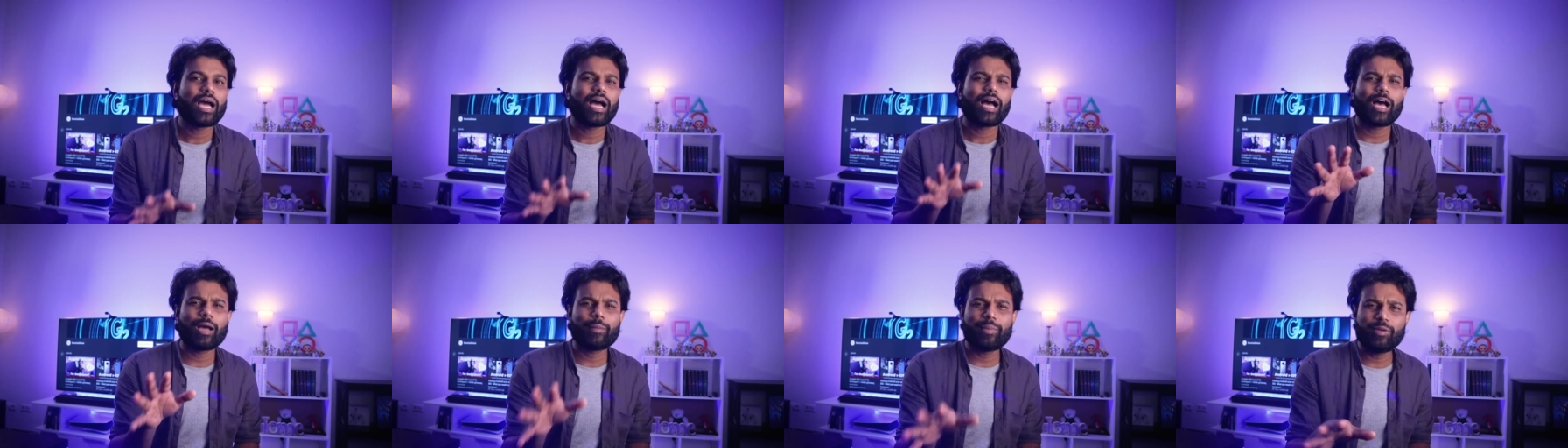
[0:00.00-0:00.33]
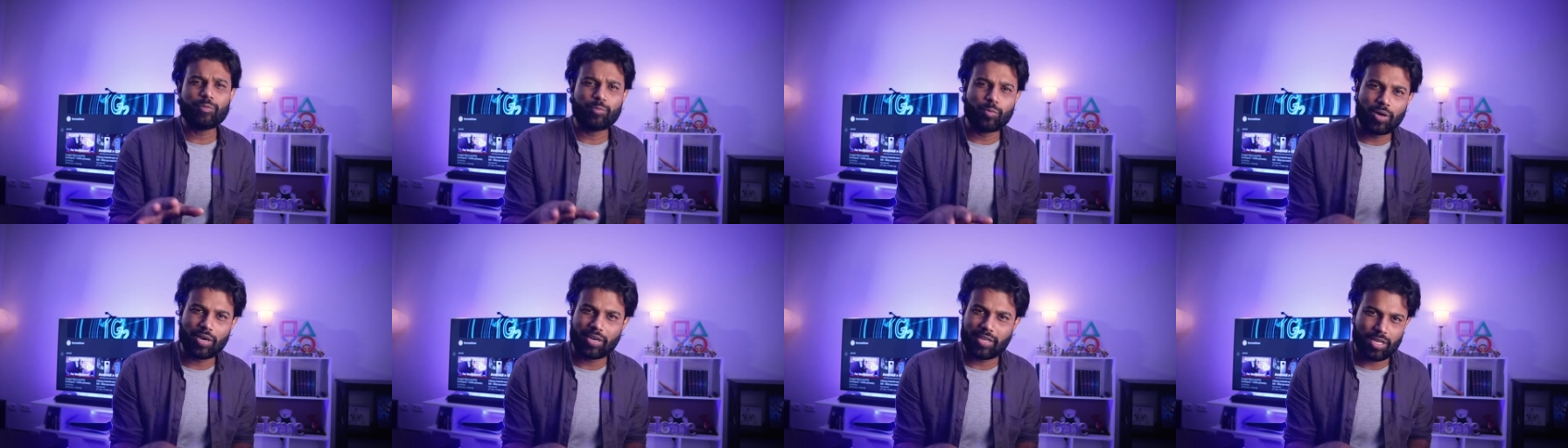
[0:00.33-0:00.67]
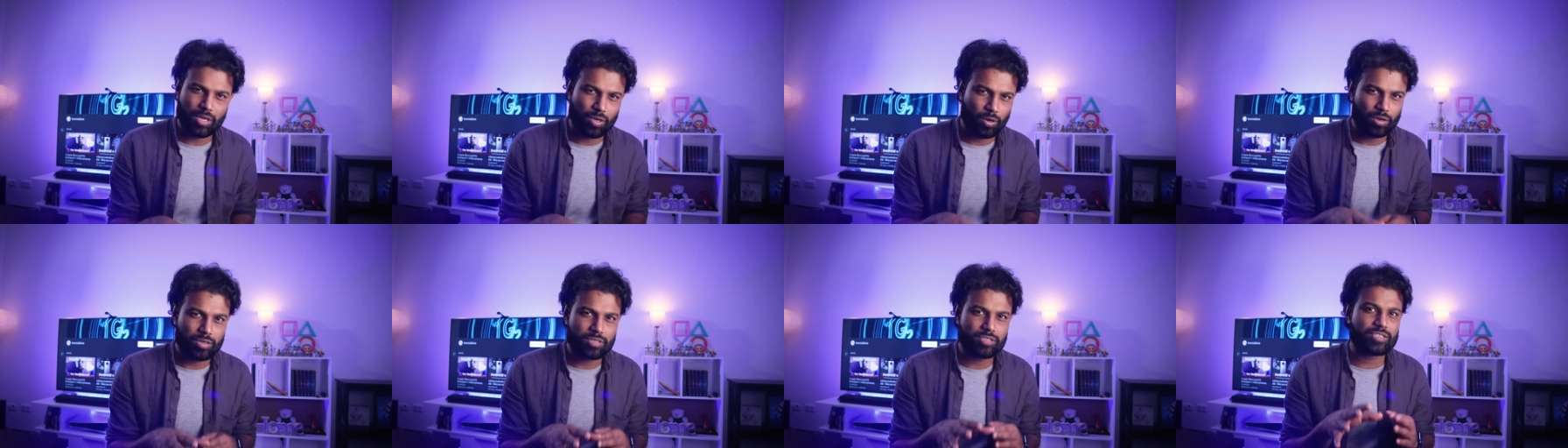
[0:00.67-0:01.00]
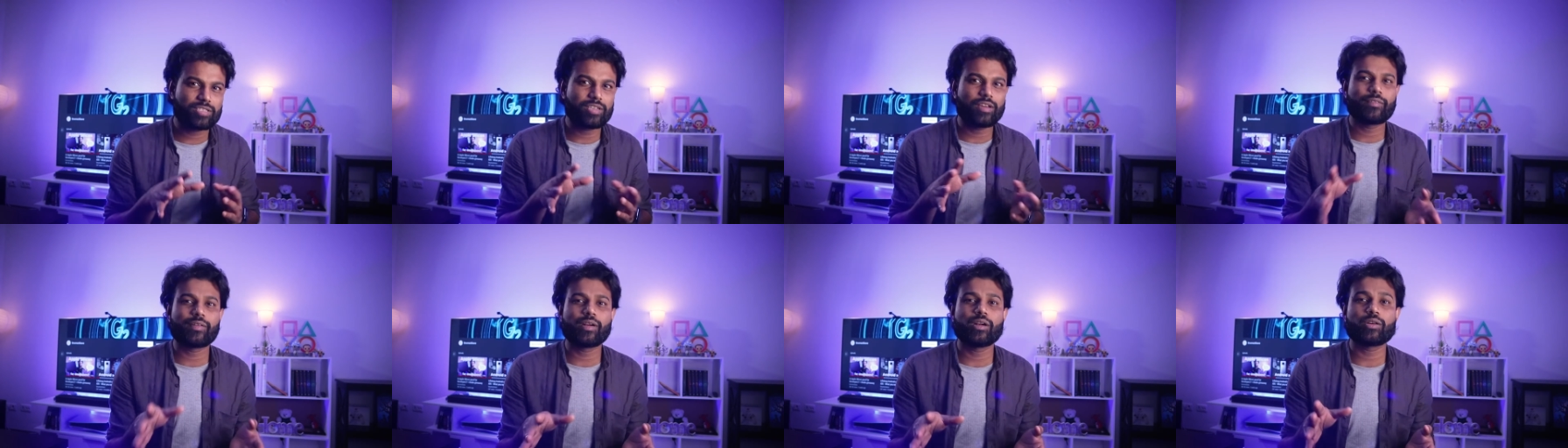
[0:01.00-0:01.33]
I've been working on
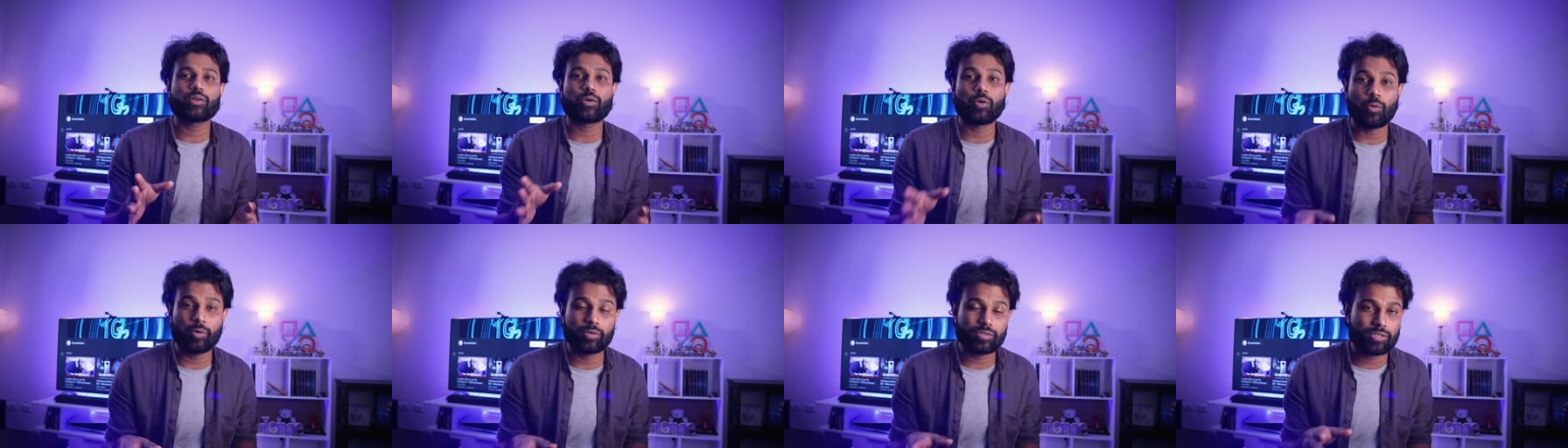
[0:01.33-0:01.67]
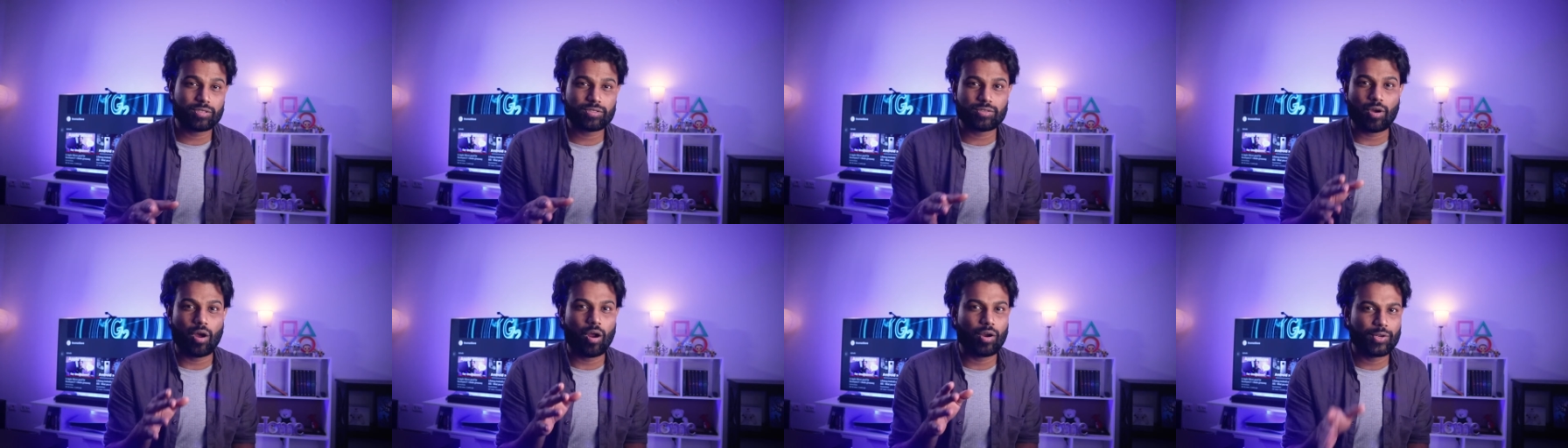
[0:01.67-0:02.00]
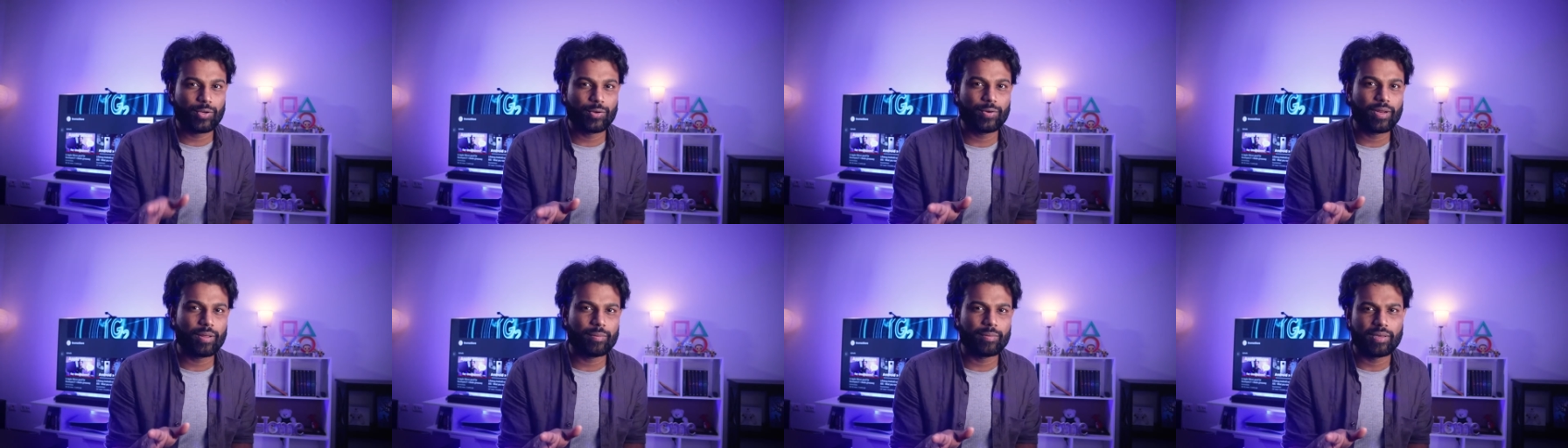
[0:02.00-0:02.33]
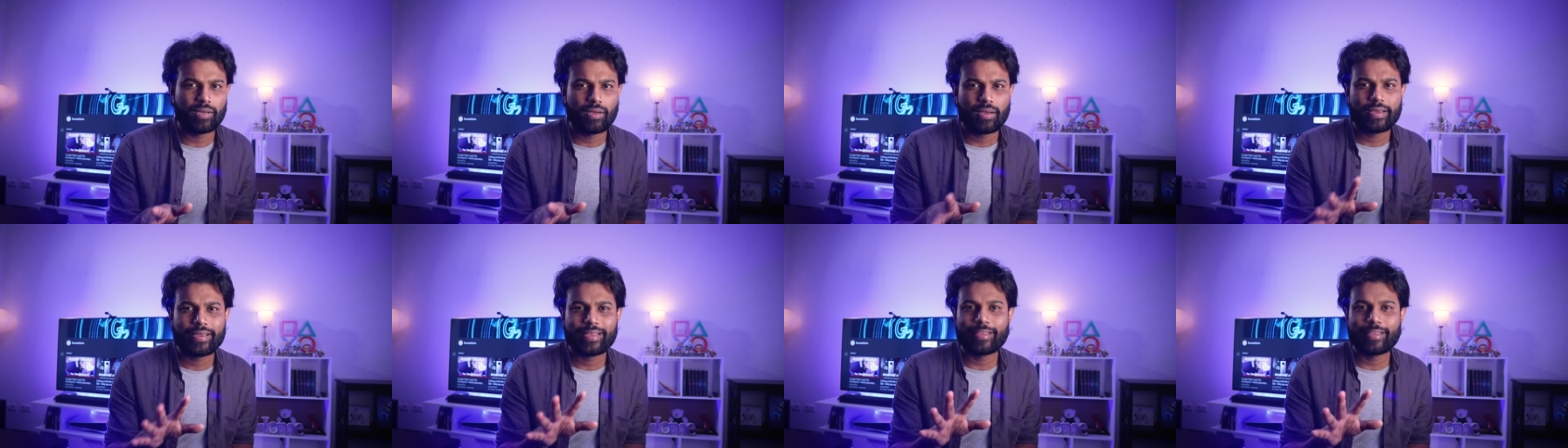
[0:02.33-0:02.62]
several courses on Udemy.